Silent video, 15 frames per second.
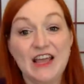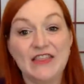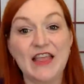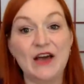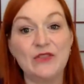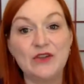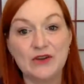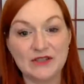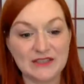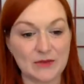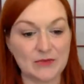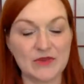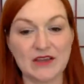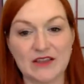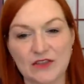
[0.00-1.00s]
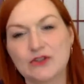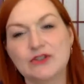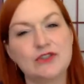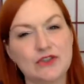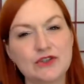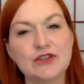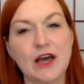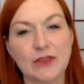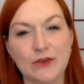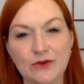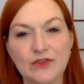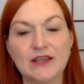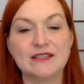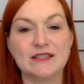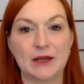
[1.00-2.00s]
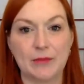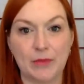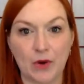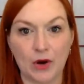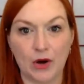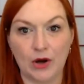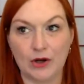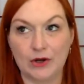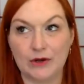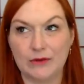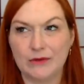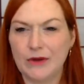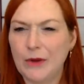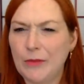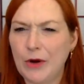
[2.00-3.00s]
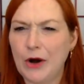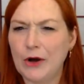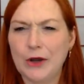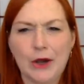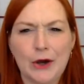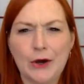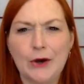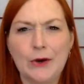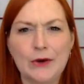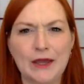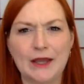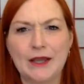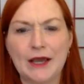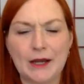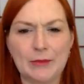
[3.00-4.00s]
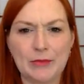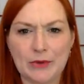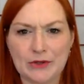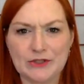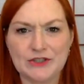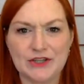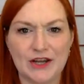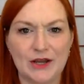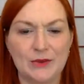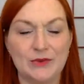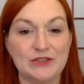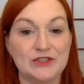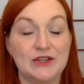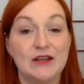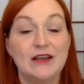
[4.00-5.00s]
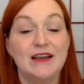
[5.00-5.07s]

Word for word: Now there's something there's there's other things like bog bog oak and gutta percha, which,